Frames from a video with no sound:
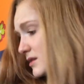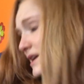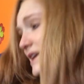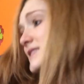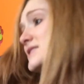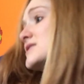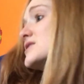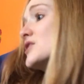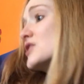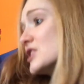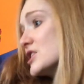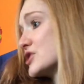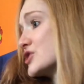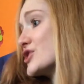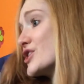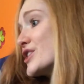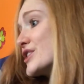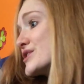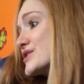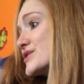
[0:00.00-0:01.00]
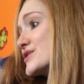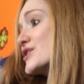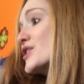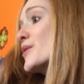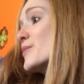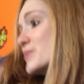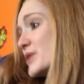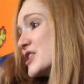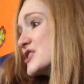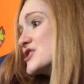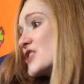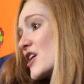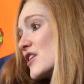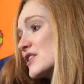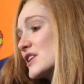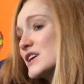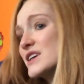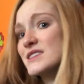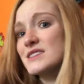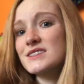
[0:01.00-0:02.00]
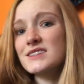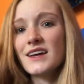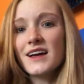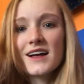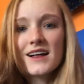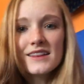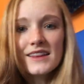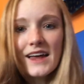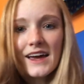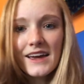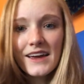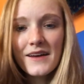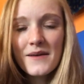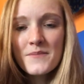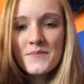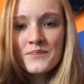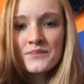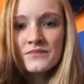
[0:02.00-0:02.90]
It's delicious. Be jealous. Like,